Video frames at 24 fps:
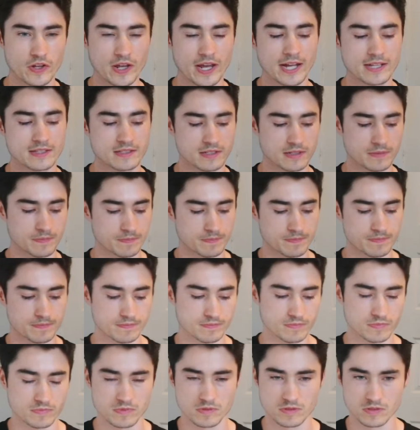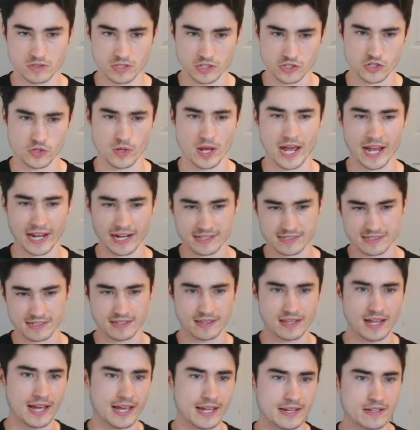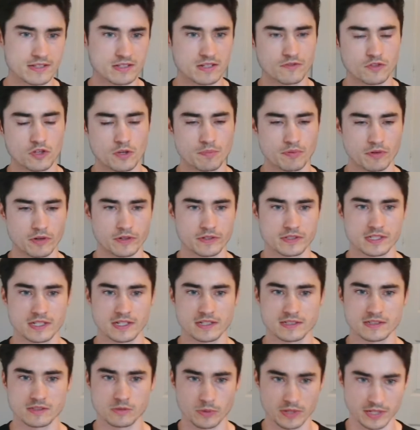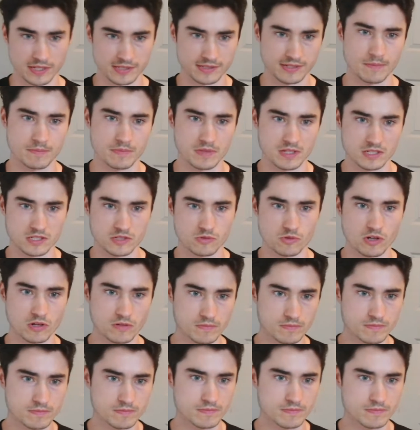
had to. Did you exit that interview process to accept this role?